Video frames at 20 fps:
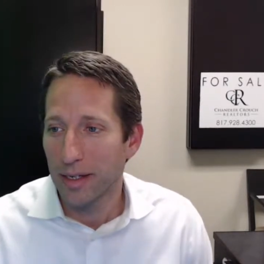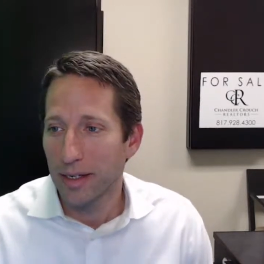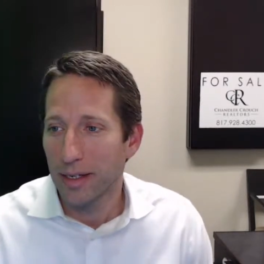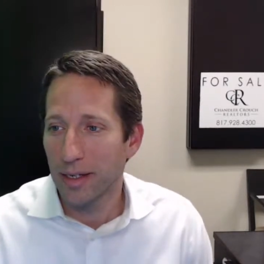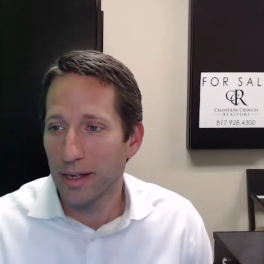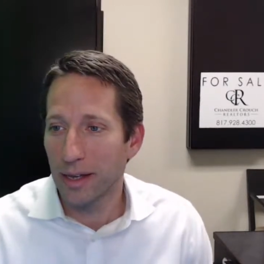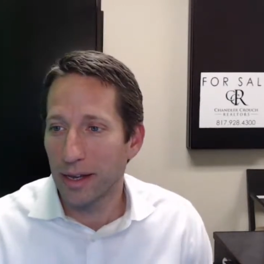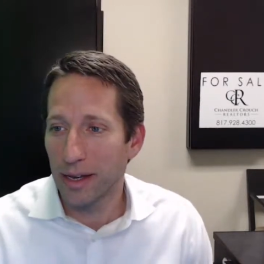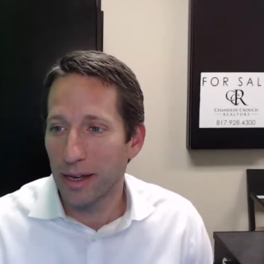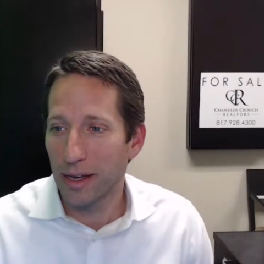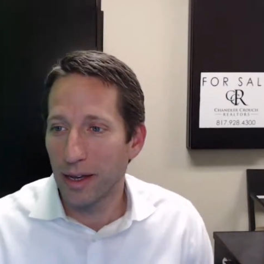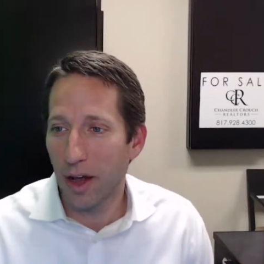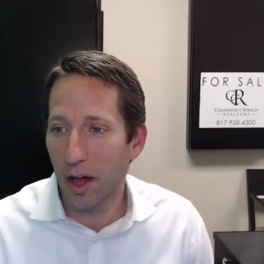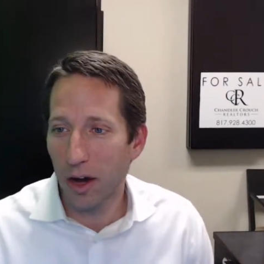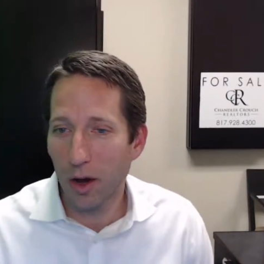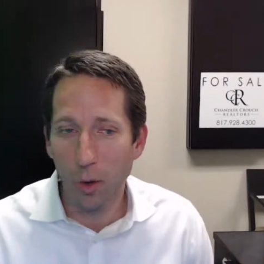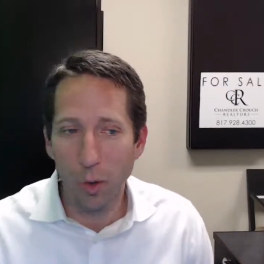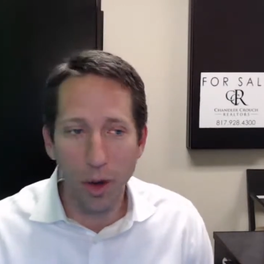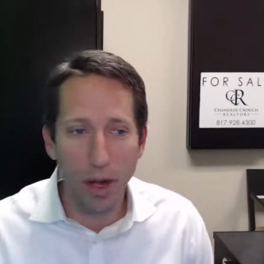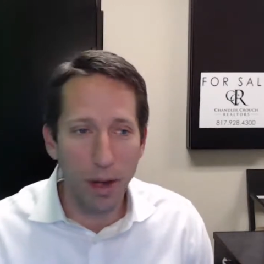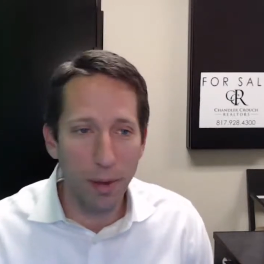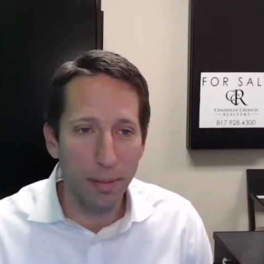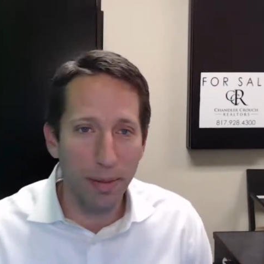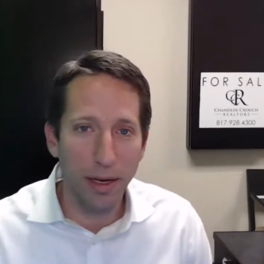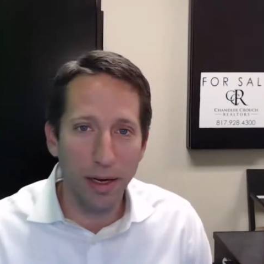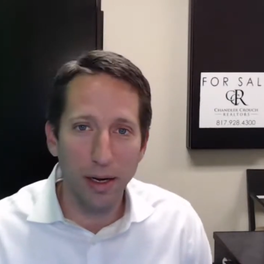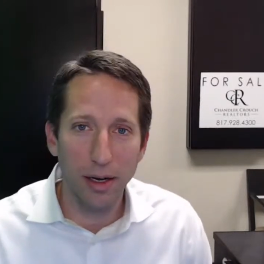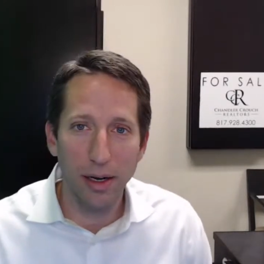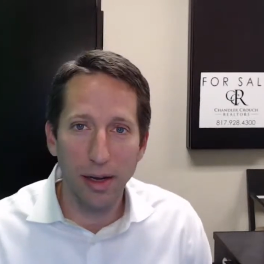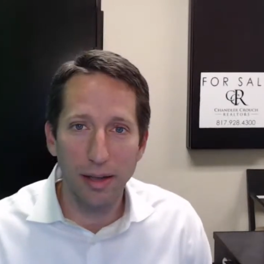on a whim
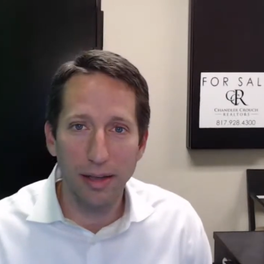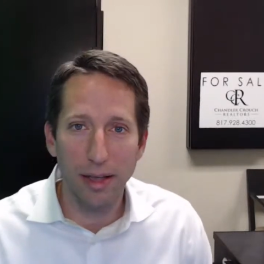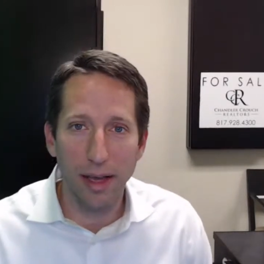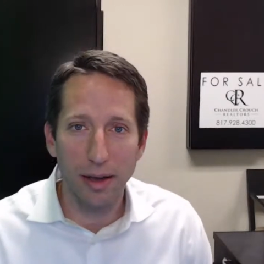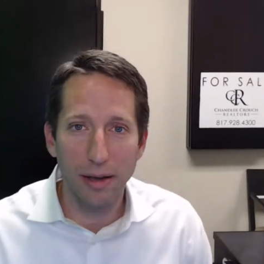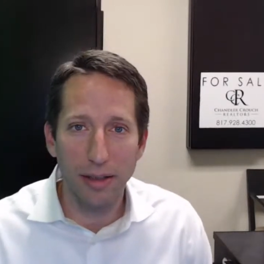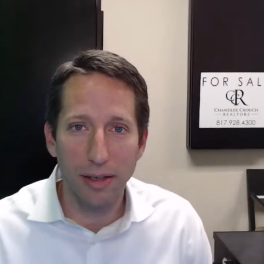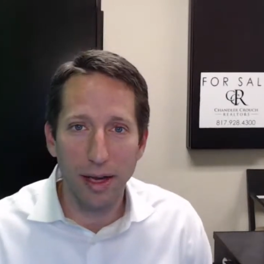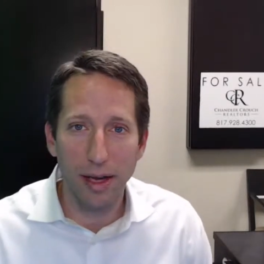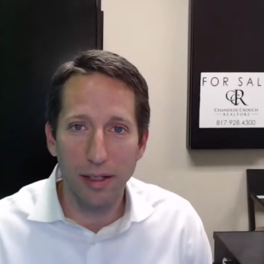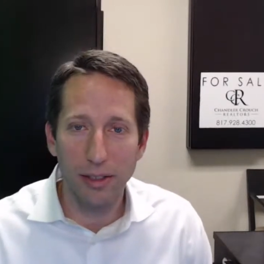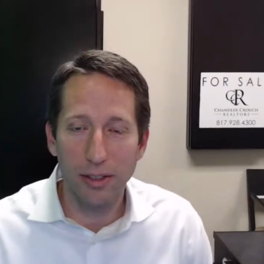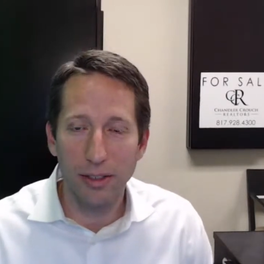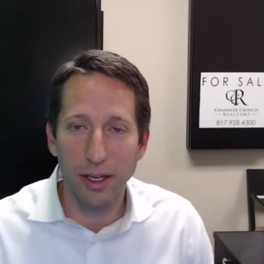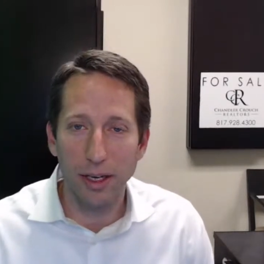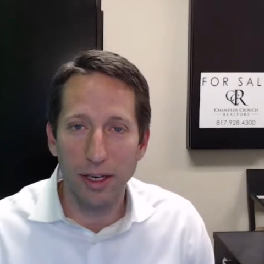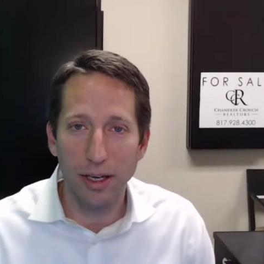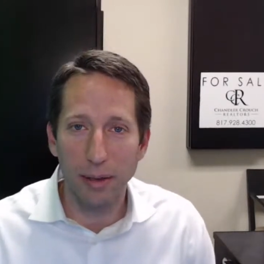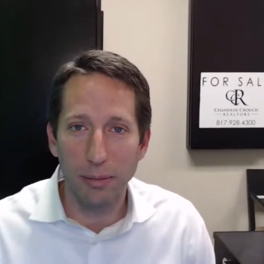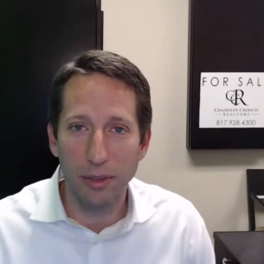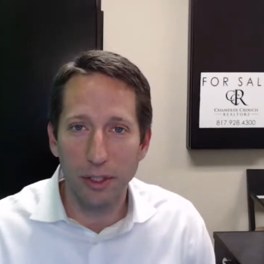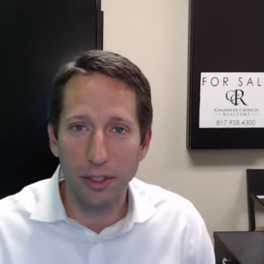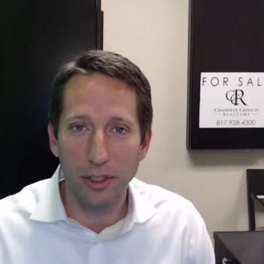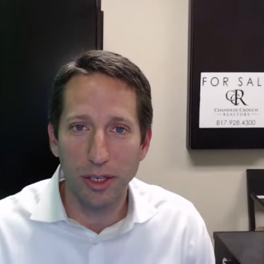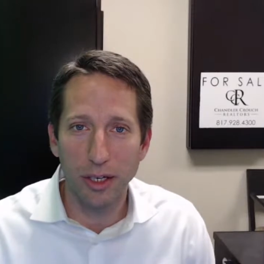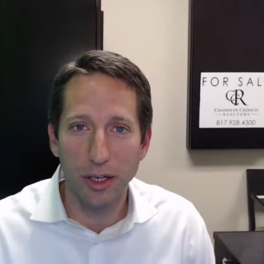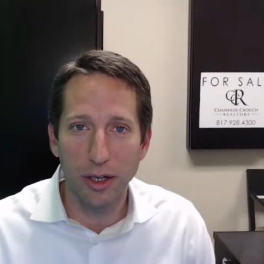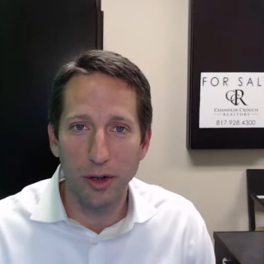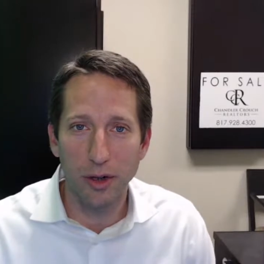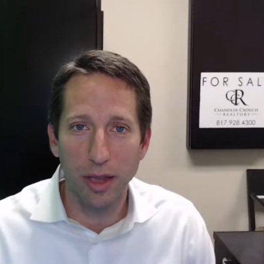here, I thought, gosh, dog, I'm just
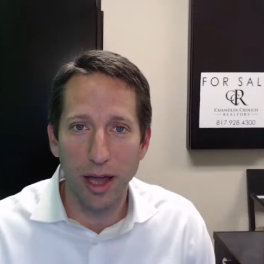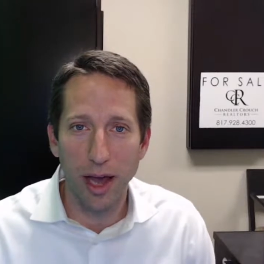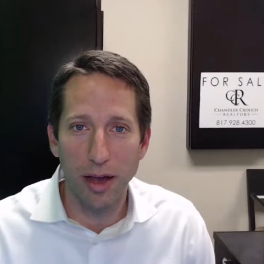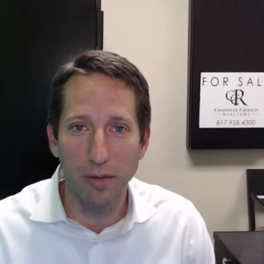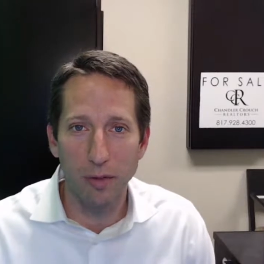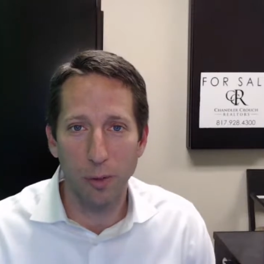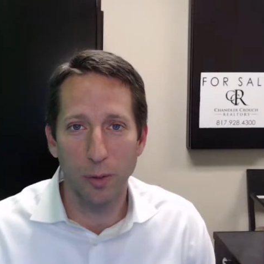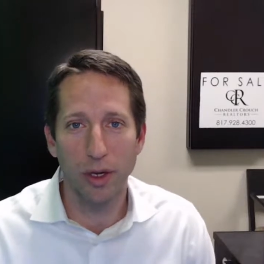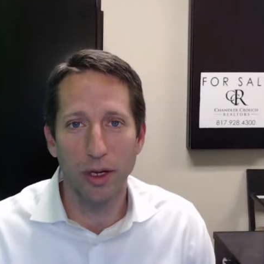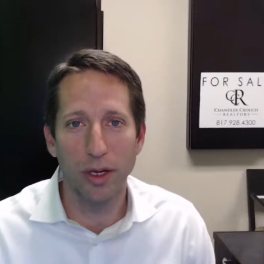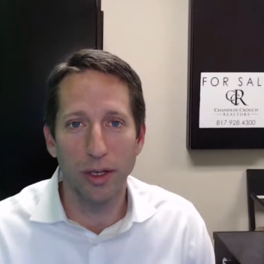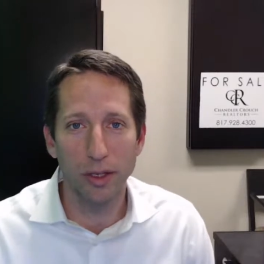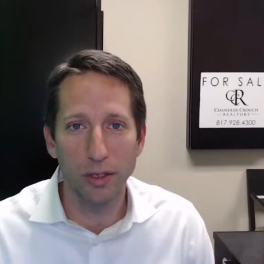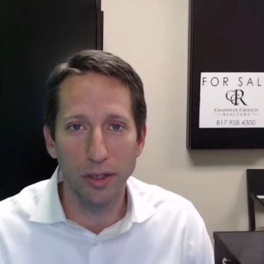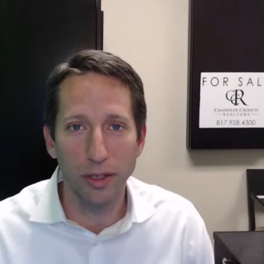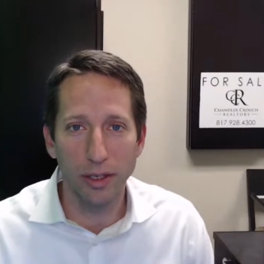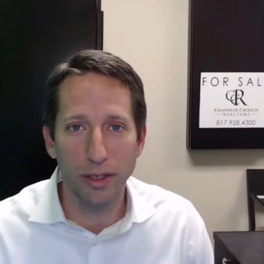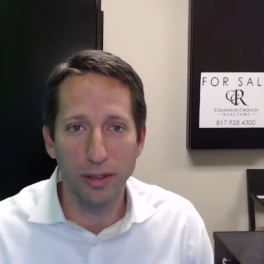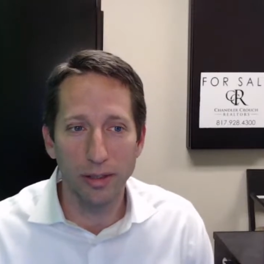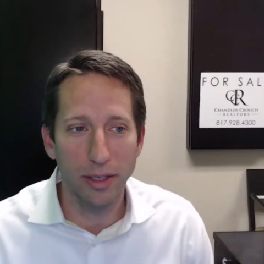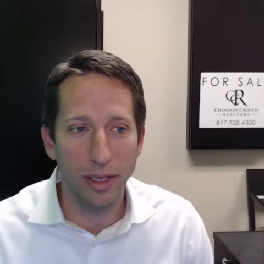going to go live and we're going to do this.